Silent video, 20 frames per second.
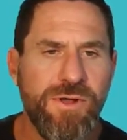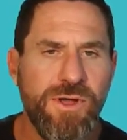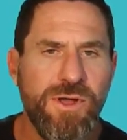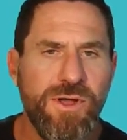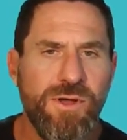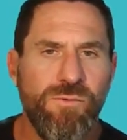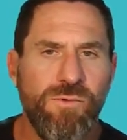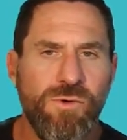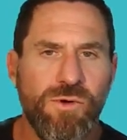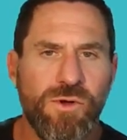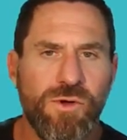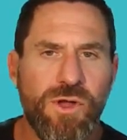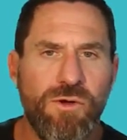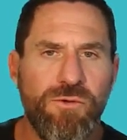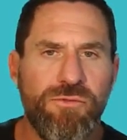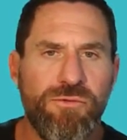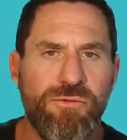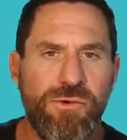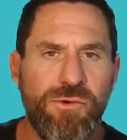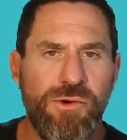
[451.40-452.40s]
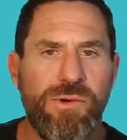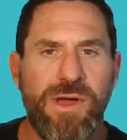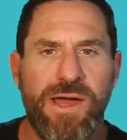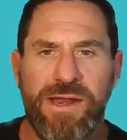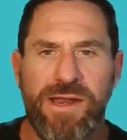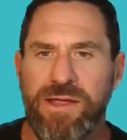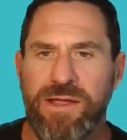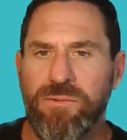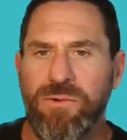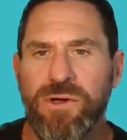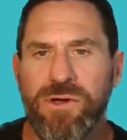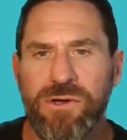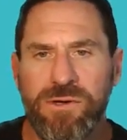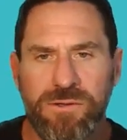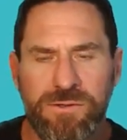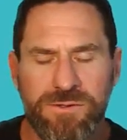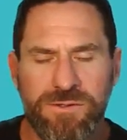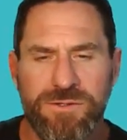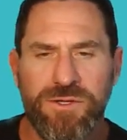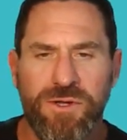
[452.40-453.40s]
mode will go through and it
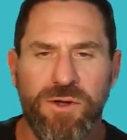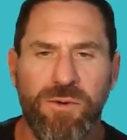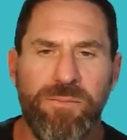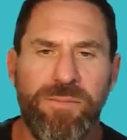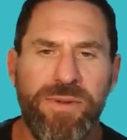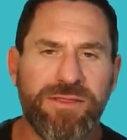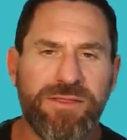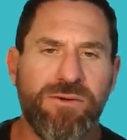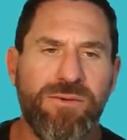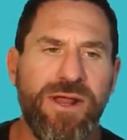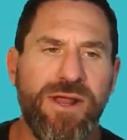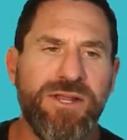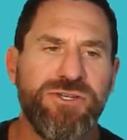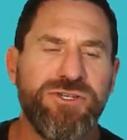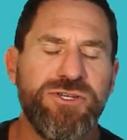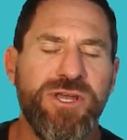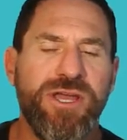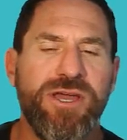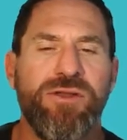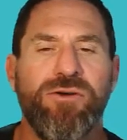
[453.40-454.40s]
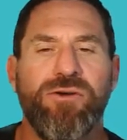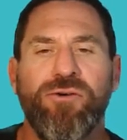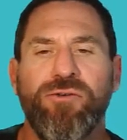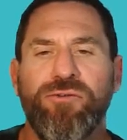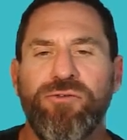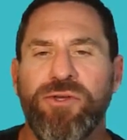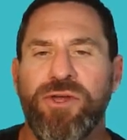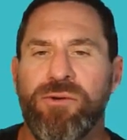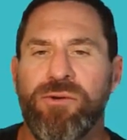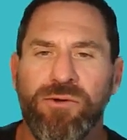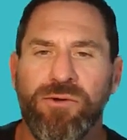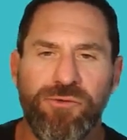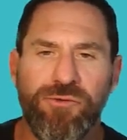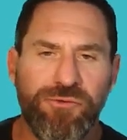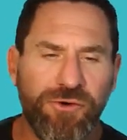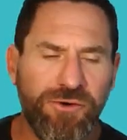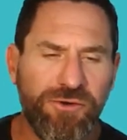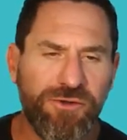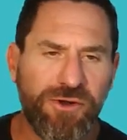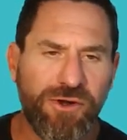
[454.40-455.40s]
will pick the right channels. It
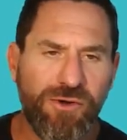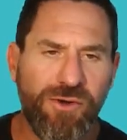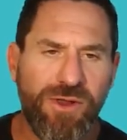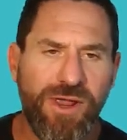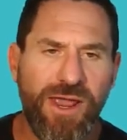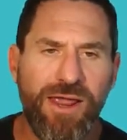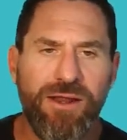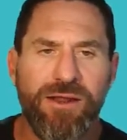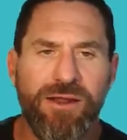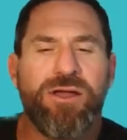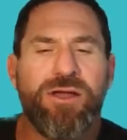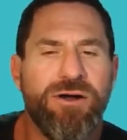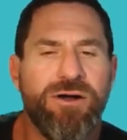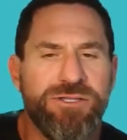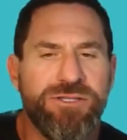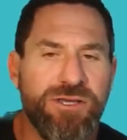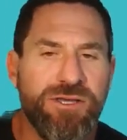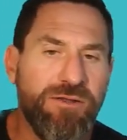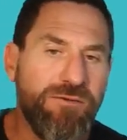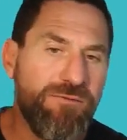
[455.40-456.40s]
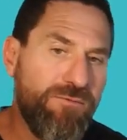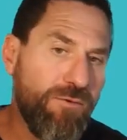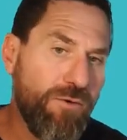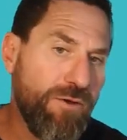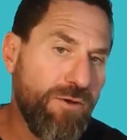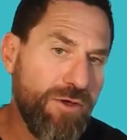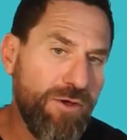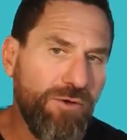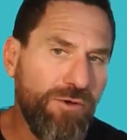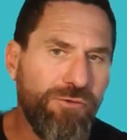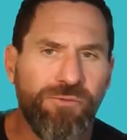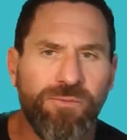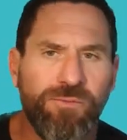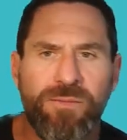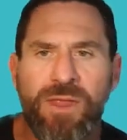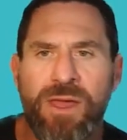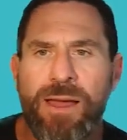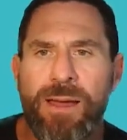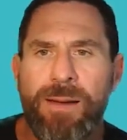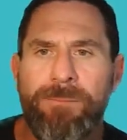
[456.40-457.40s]
will start to create the content for those.
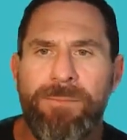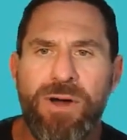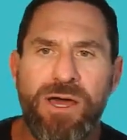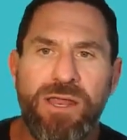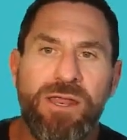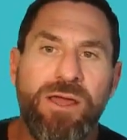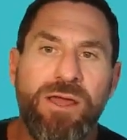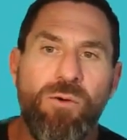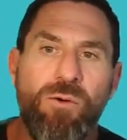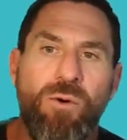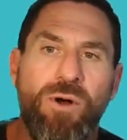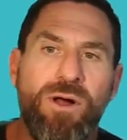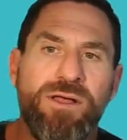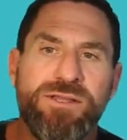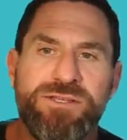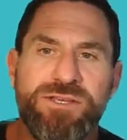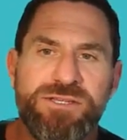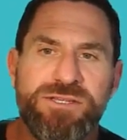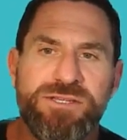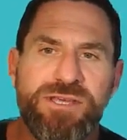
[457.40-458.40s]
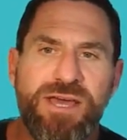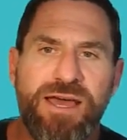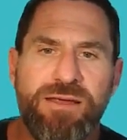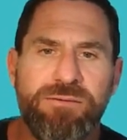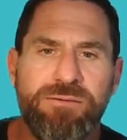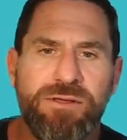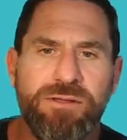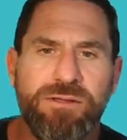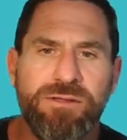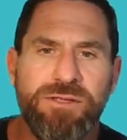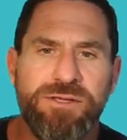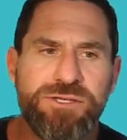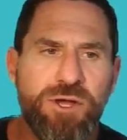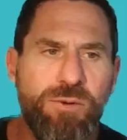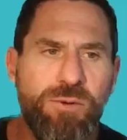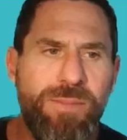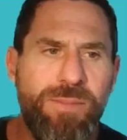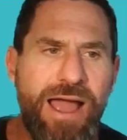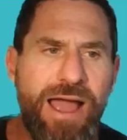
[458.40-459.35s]
But while it does that, let's